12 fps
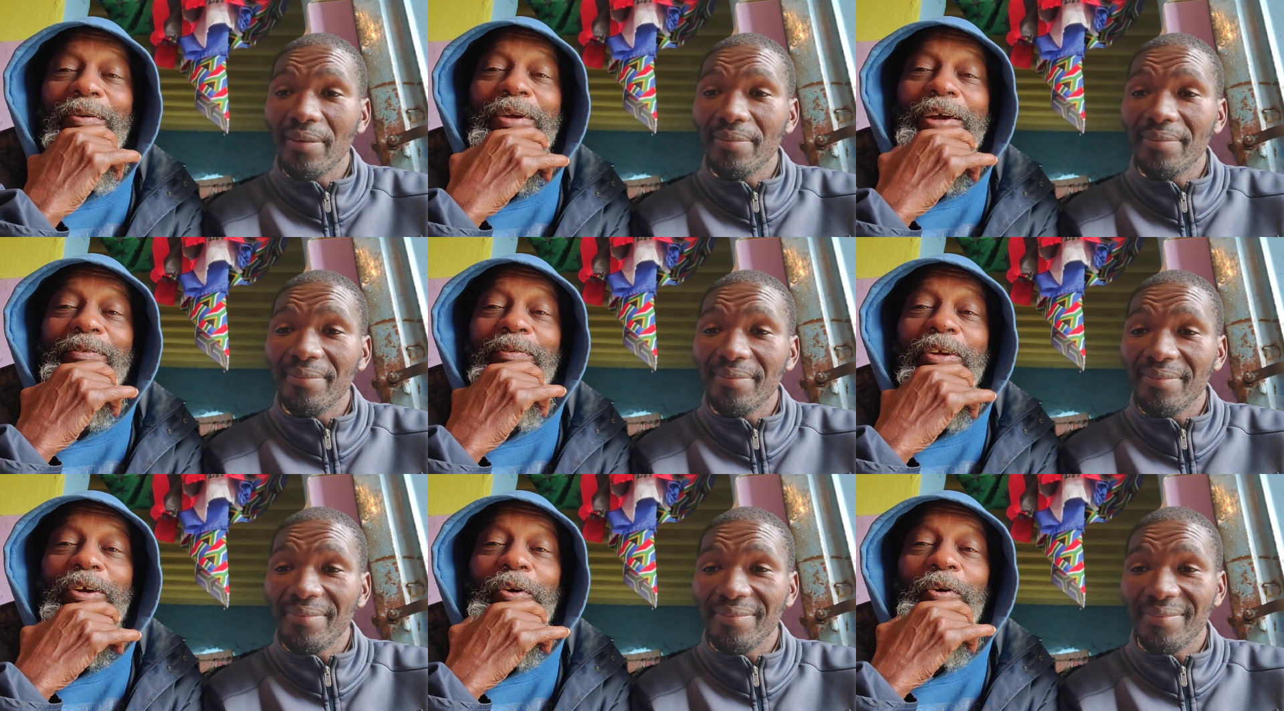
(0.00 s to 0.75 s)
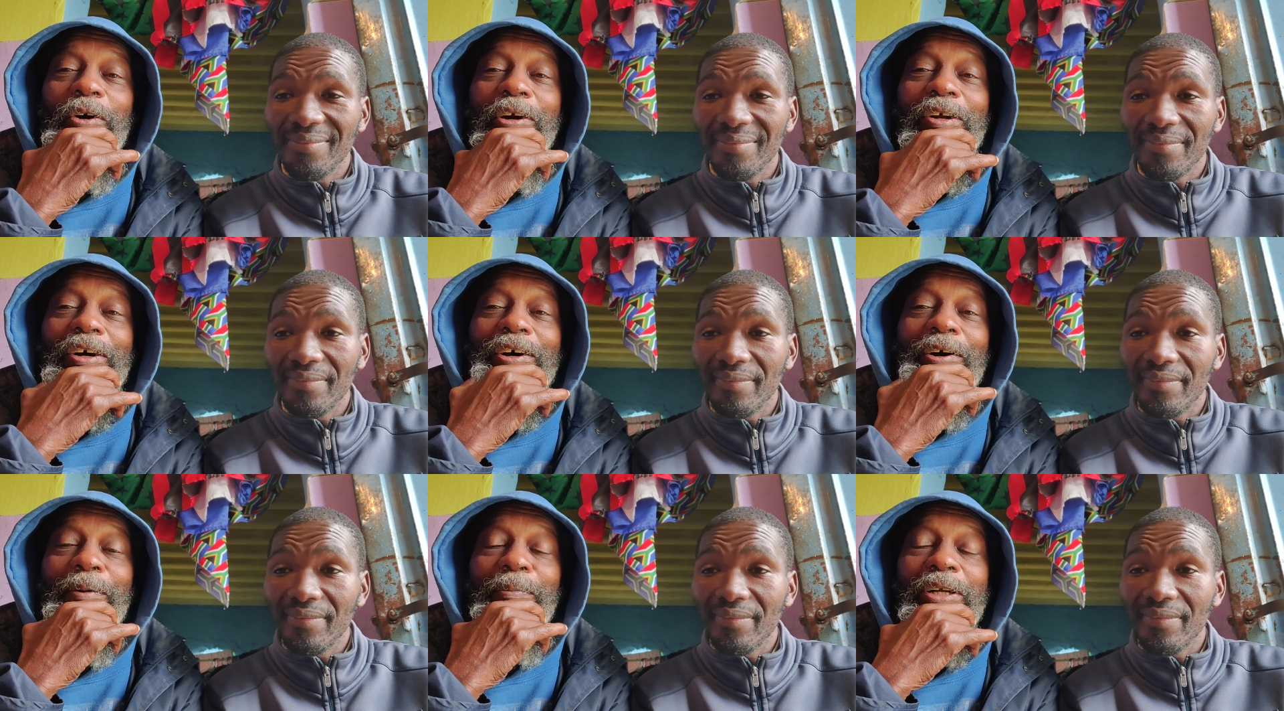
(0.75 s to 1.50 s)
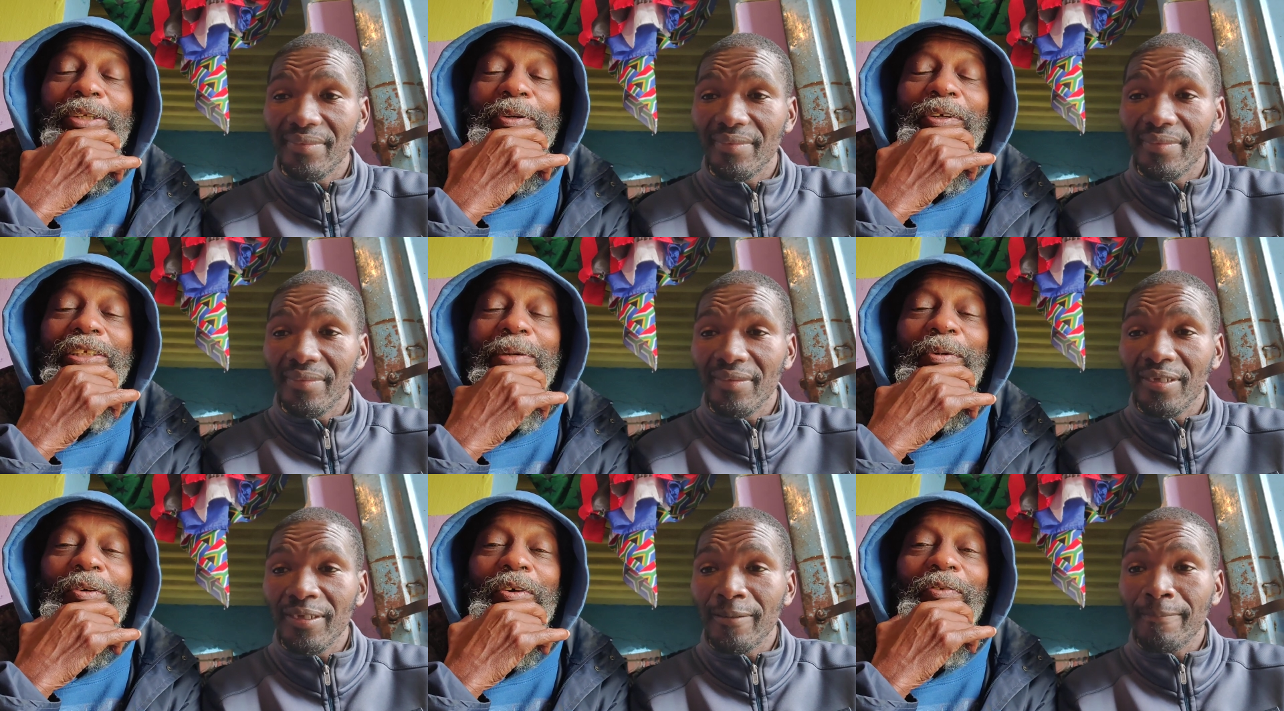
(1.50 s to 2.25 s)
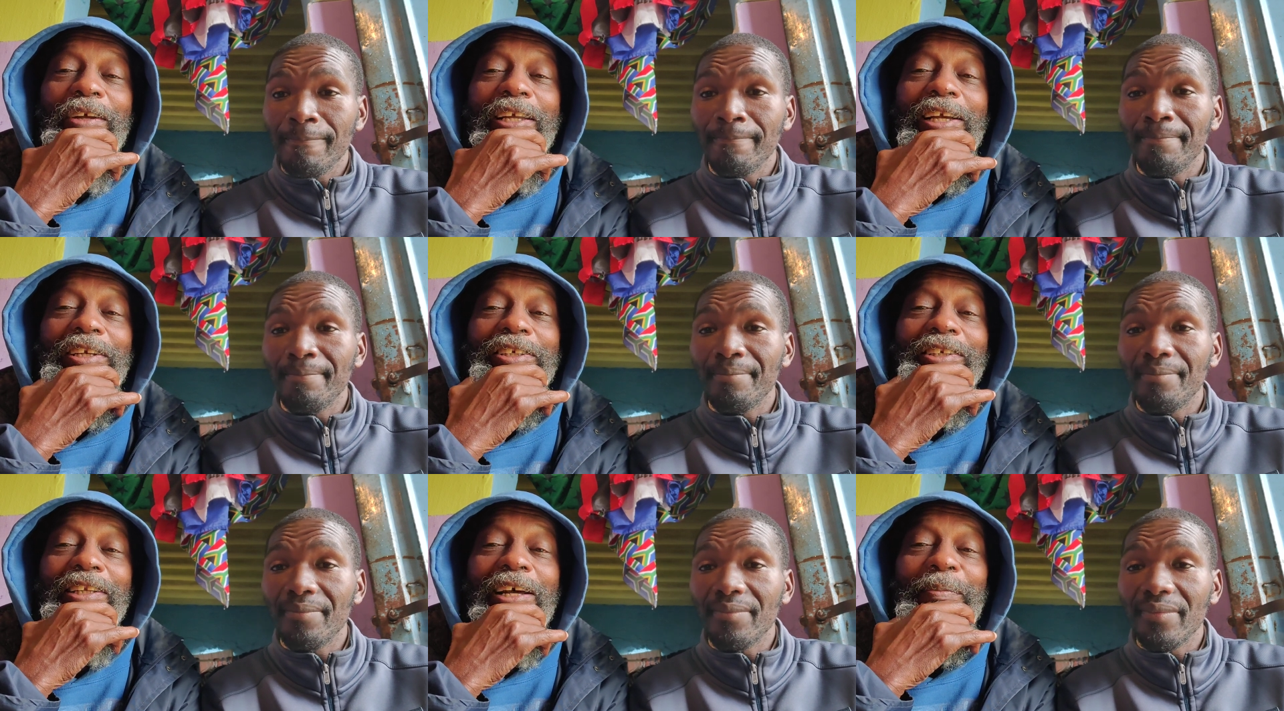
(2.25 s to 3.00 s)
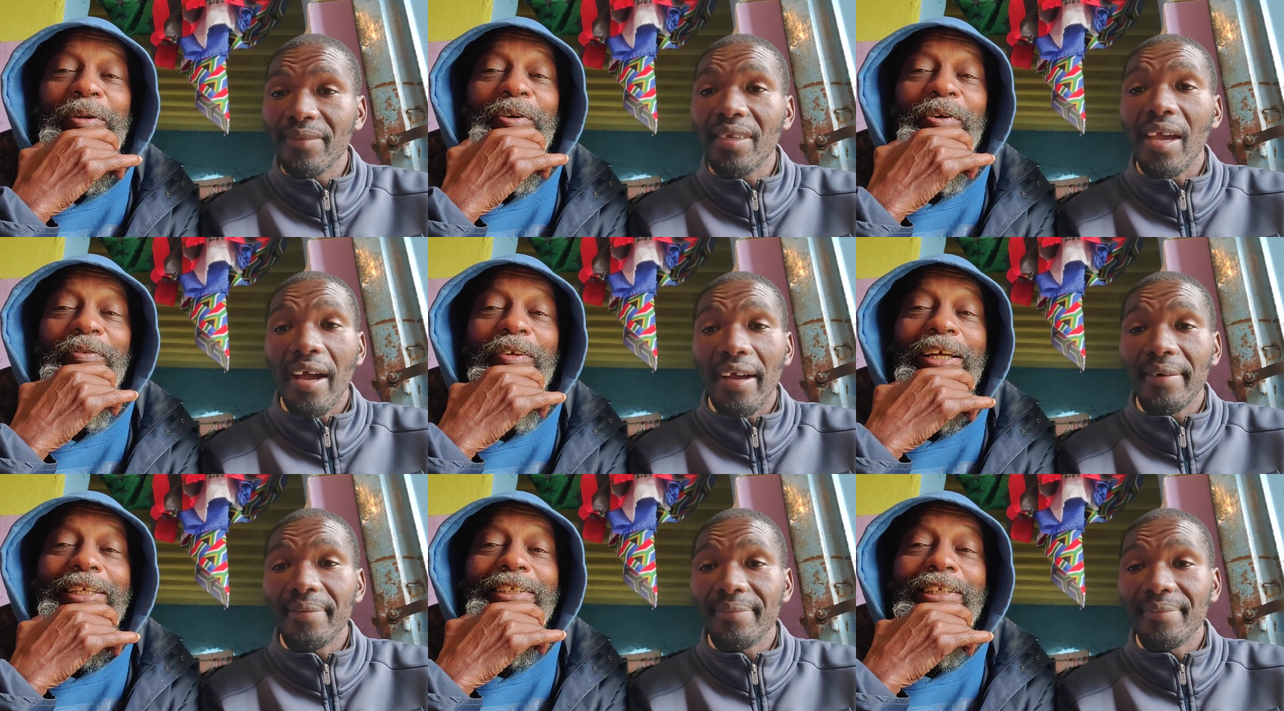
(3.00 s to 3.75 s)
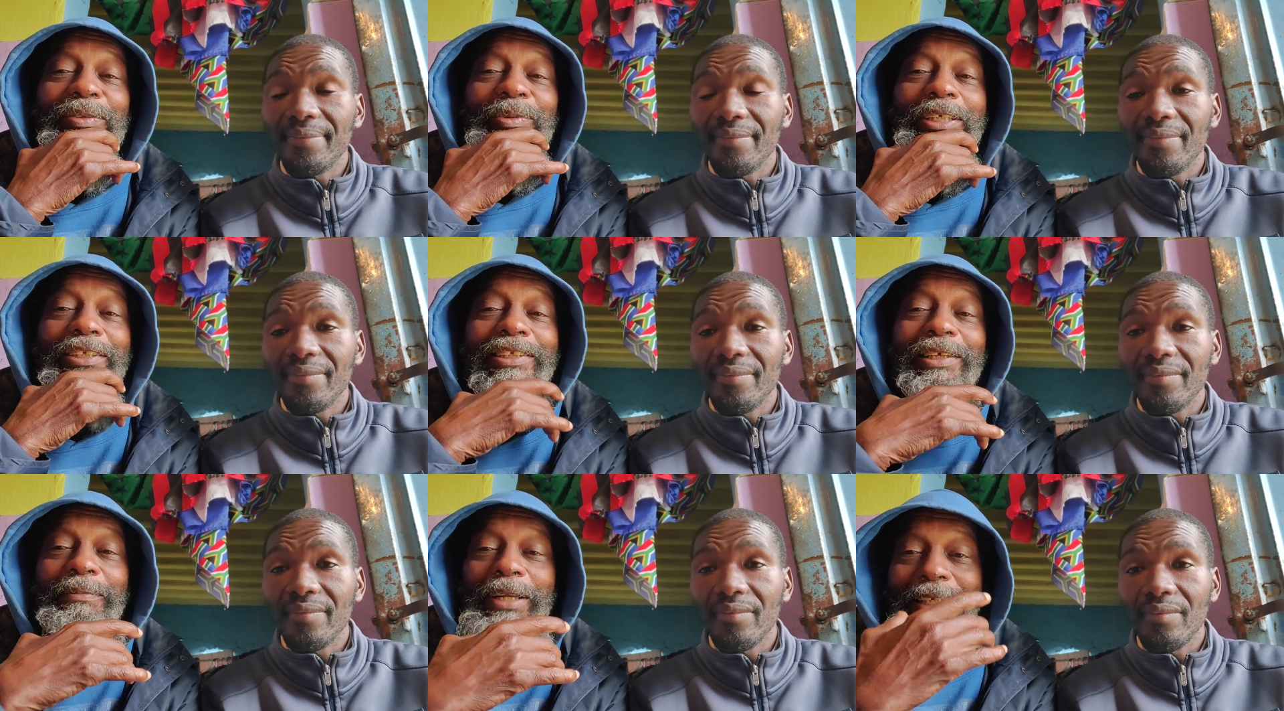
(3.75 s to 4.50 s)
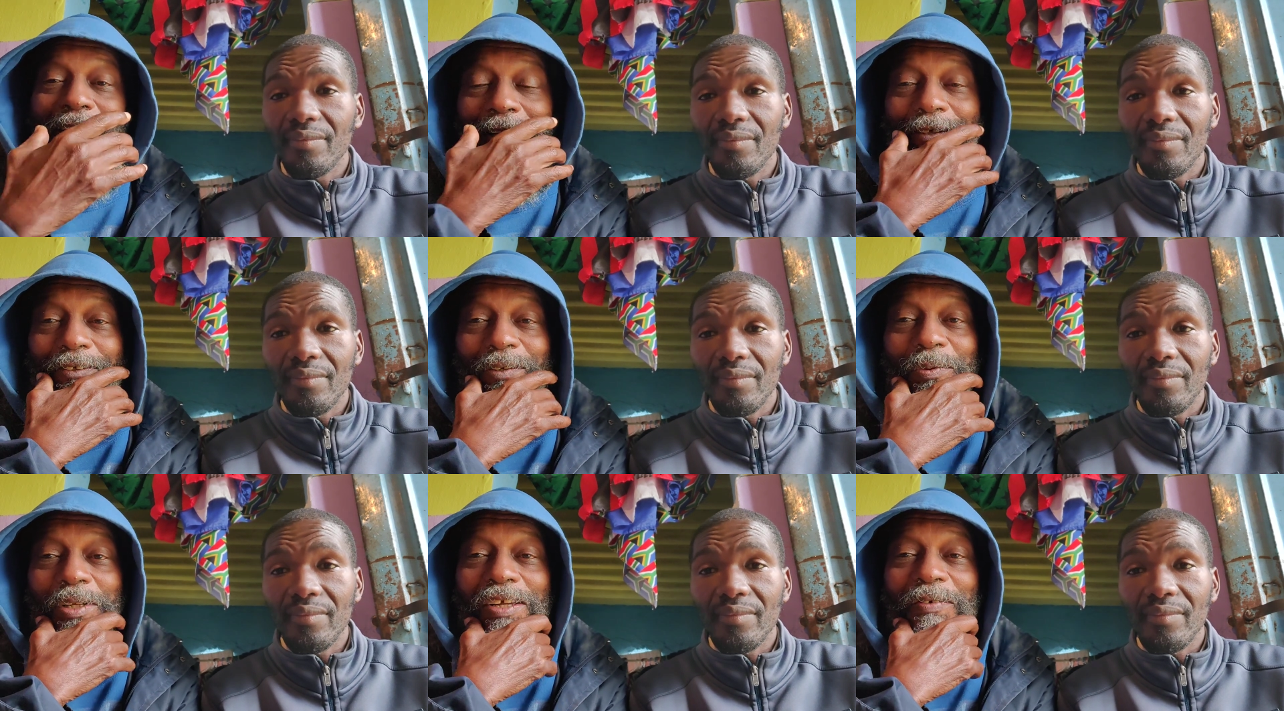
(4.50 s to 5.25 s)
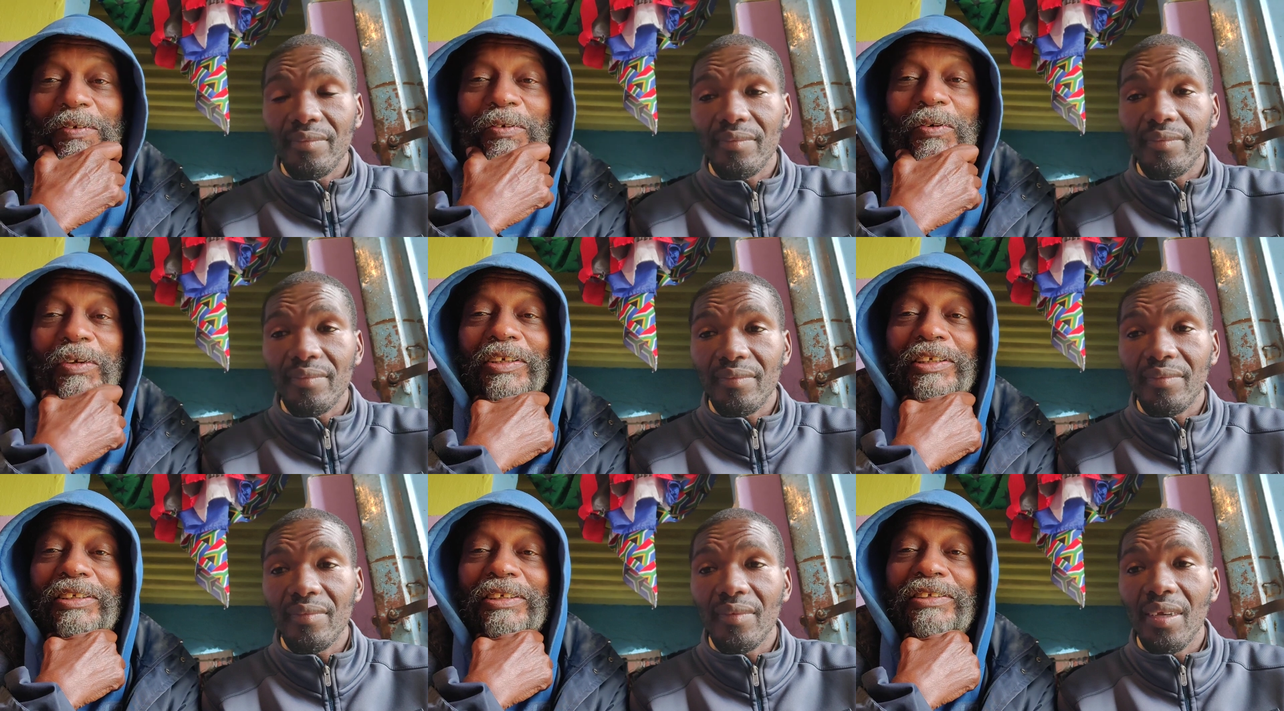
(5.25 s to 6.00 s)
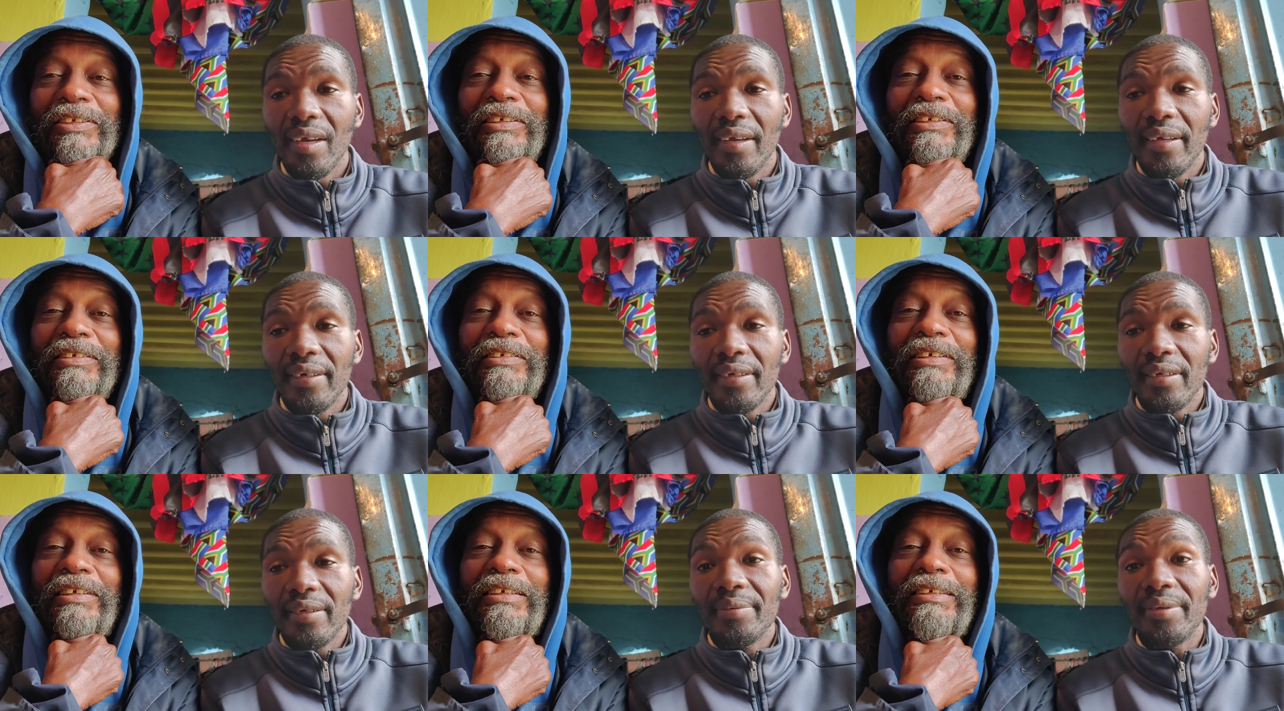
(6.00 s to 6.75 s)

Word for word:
Speaker 1: We have to record uh, a bunch because I'm going on vacation. I'll be going for like six weeks or something like that. So we got to record at least six of these.